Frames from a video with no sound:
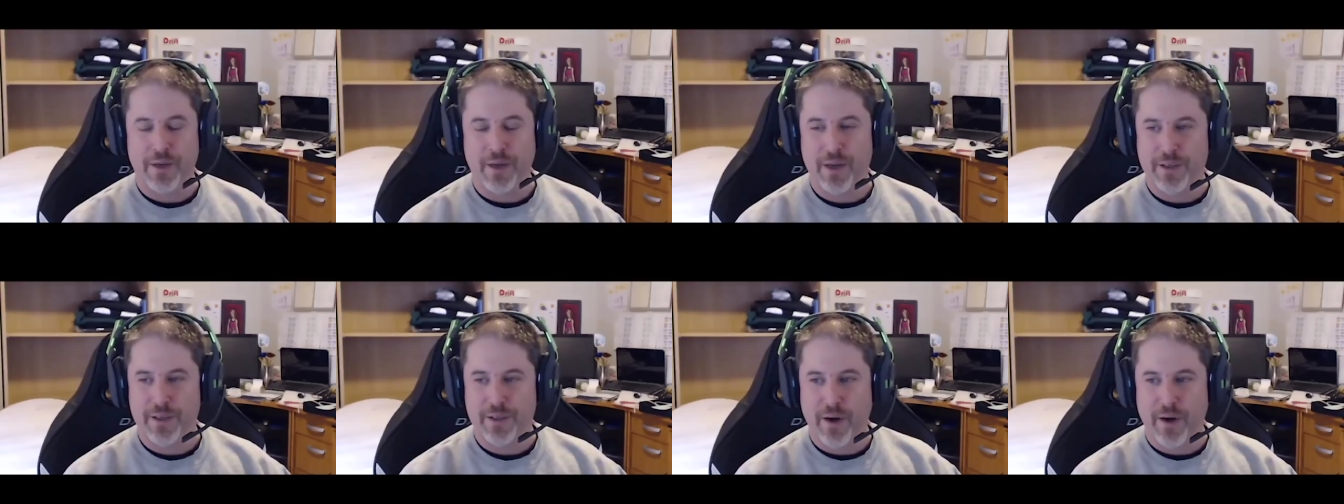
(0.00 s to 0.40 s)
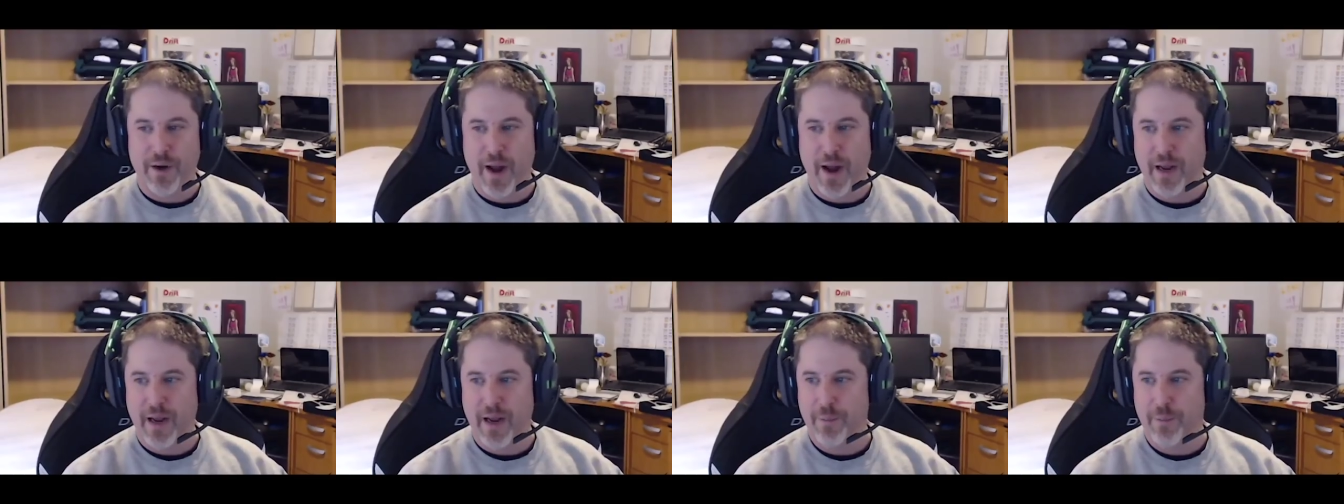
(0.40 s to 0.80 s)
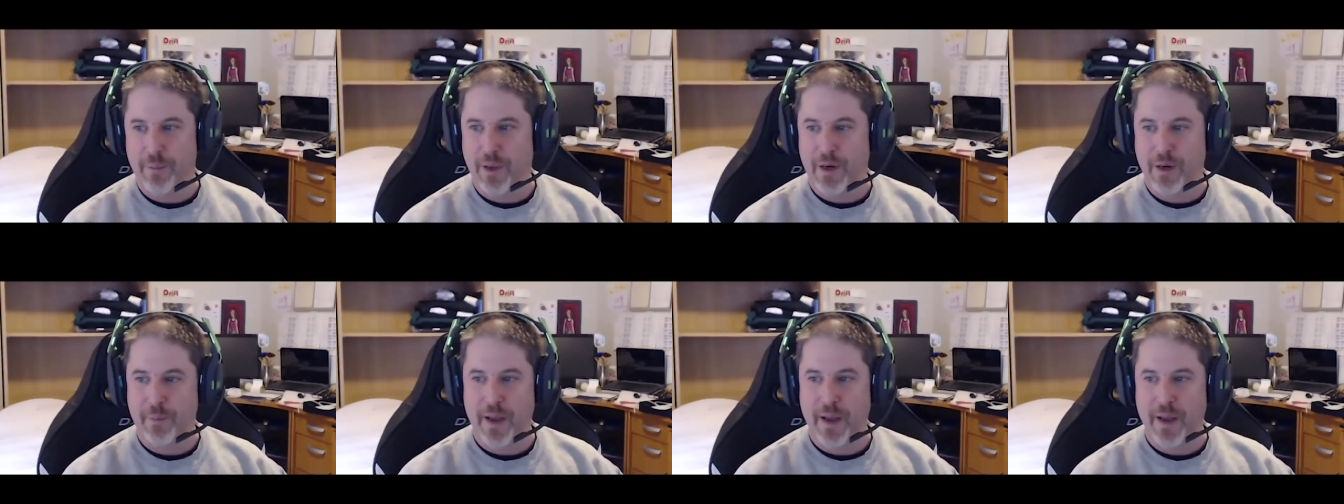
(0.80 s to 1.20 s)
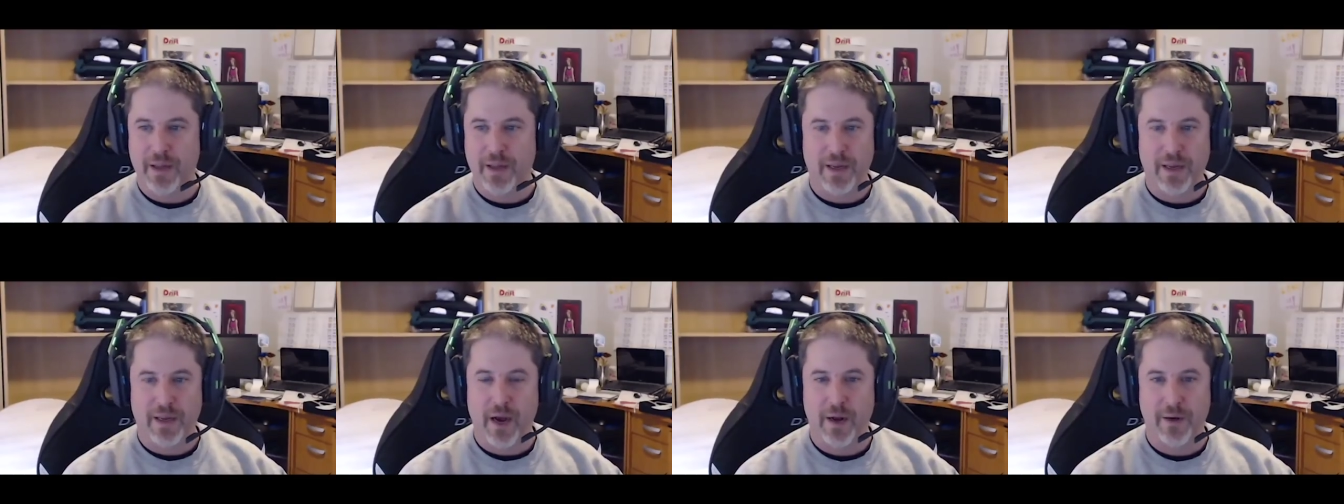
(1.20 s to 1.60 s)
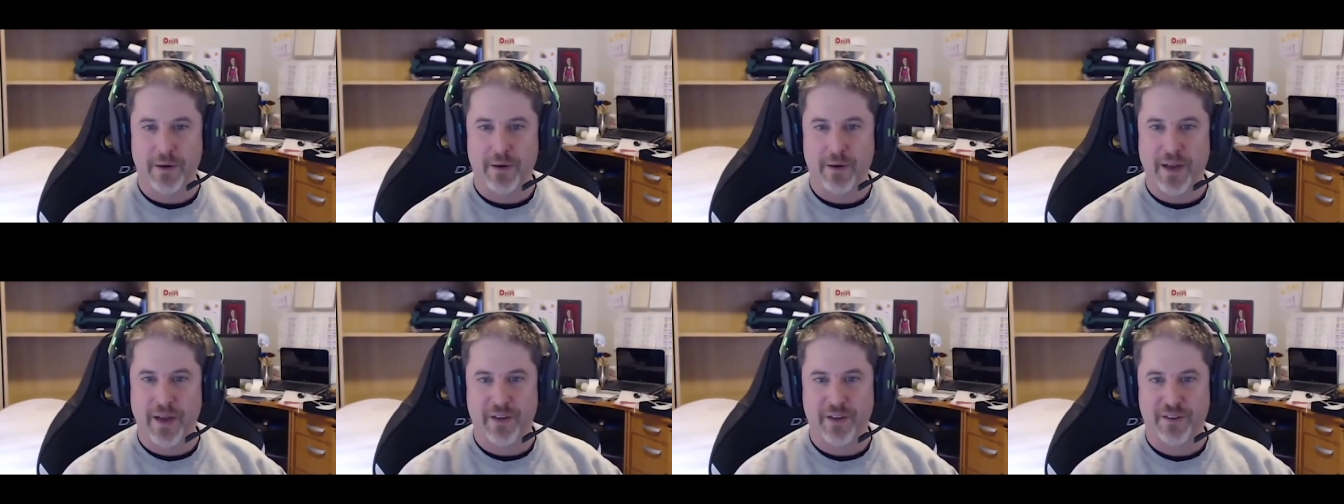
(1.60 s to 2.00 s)
to Kicktraq, I'm going to make like
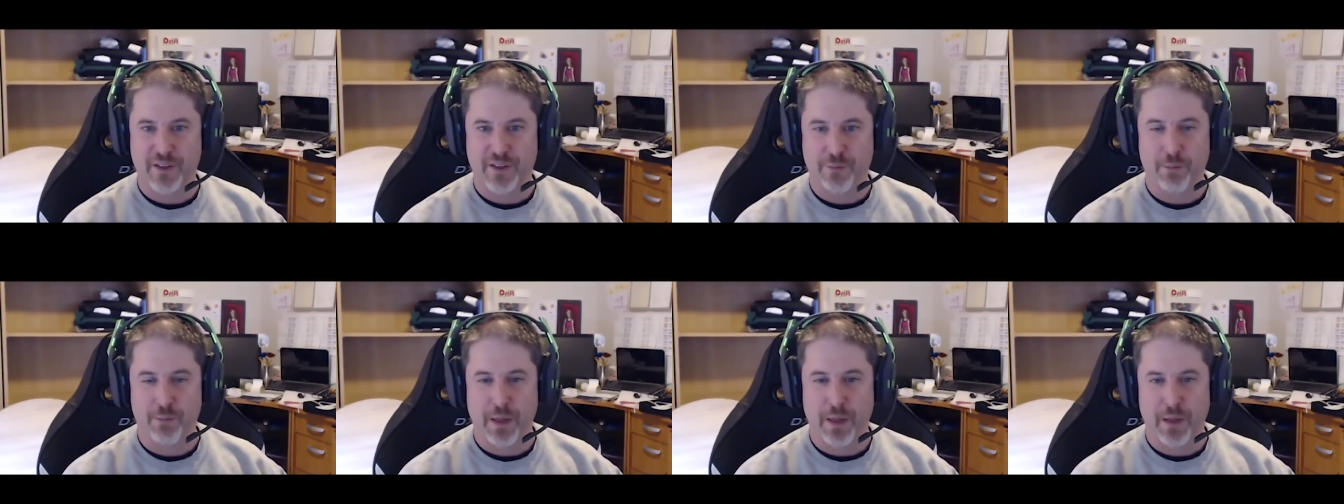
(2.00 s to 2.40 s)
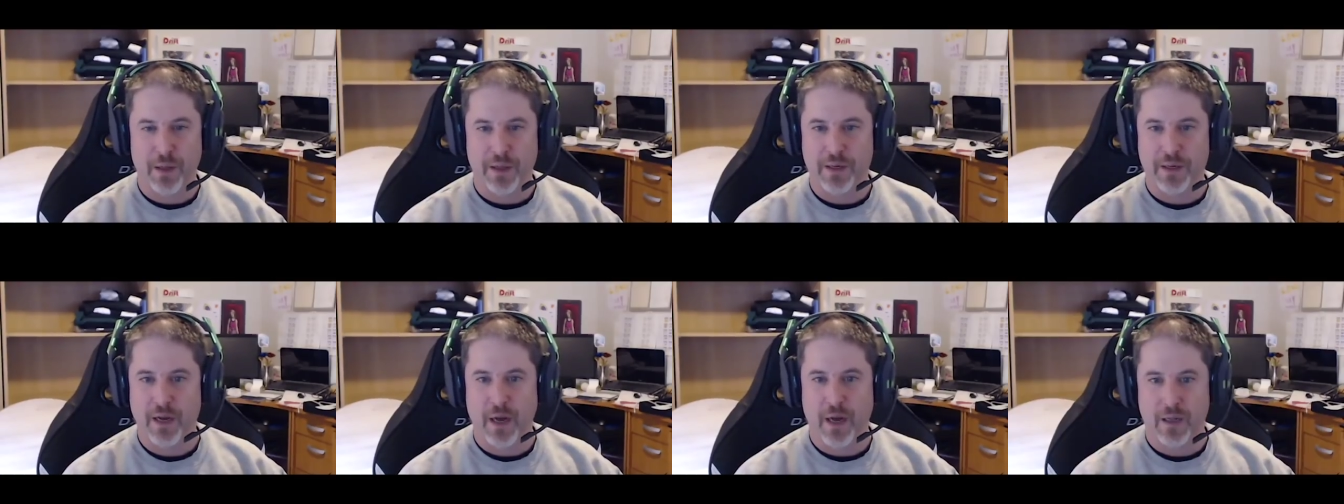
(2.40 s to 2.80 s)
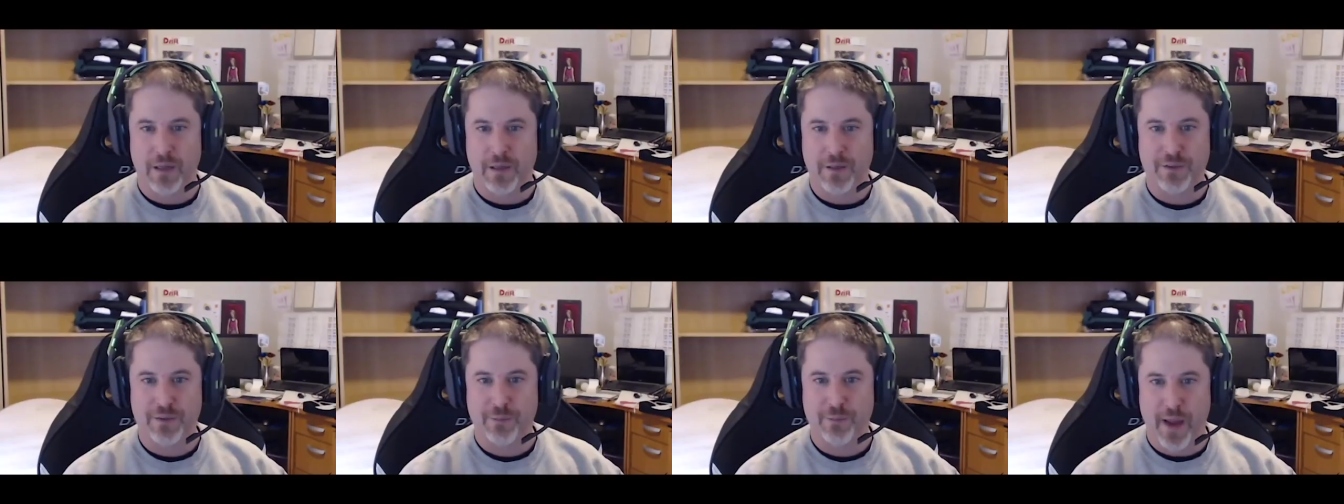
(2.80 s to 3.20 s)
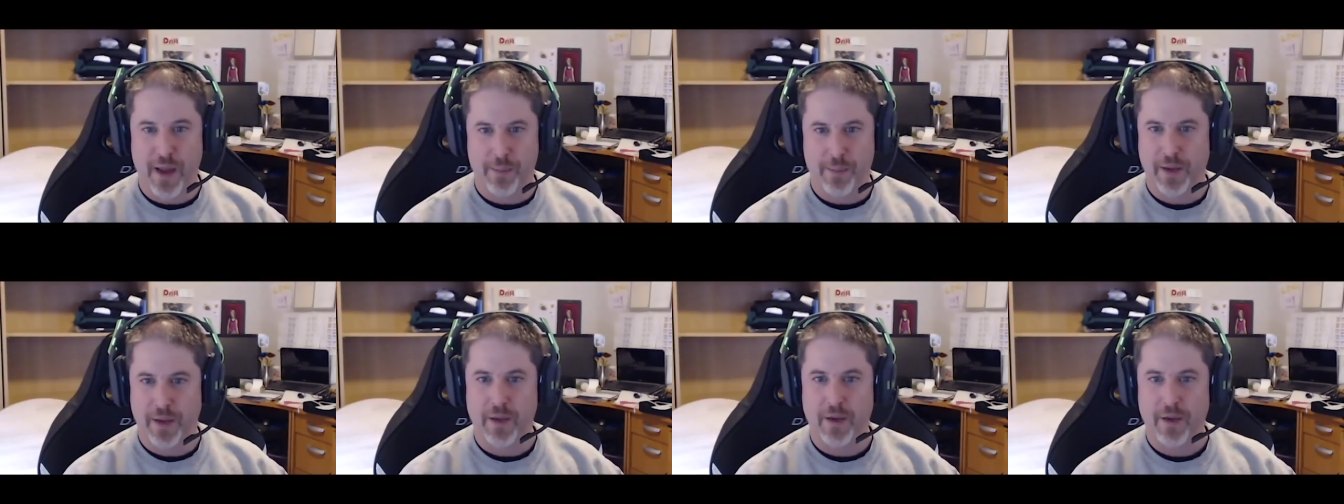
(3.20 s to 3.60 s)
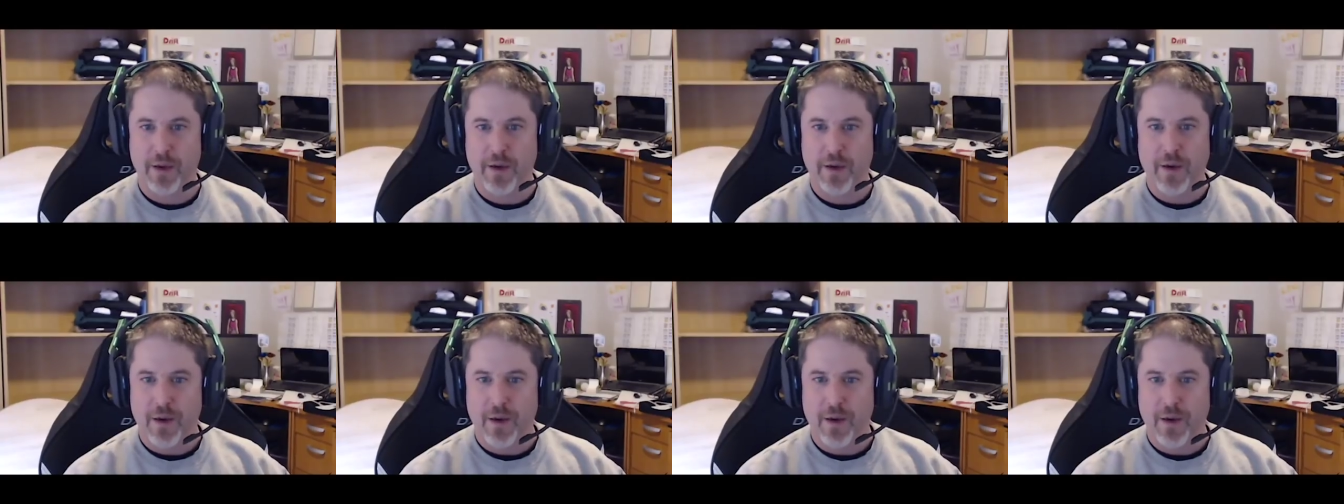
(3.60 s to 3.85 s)
186 million dollars, maybe.